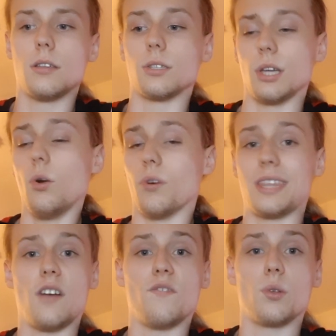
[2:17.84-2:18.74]
So,
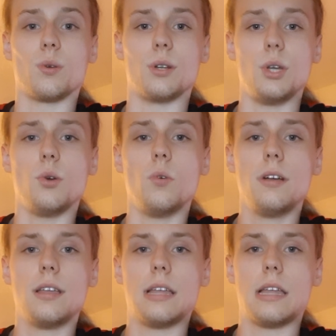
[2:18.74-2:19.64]
without further ado,
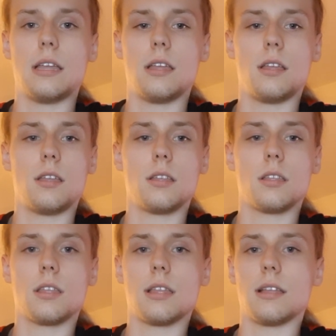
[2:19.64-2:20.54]

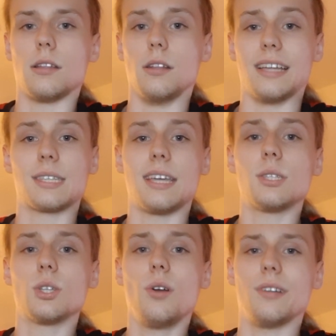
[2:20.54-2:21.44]
let's get
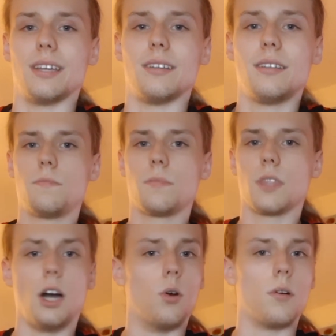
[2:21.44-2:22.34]
started.
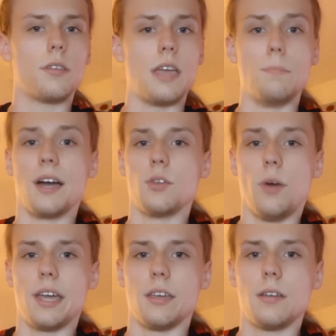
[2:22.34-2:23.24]
Oh, and by the
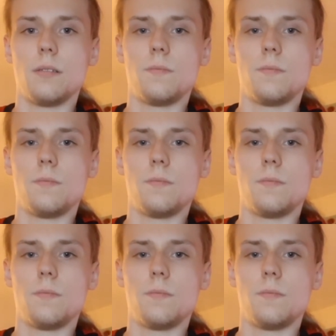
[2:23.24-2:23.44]
way,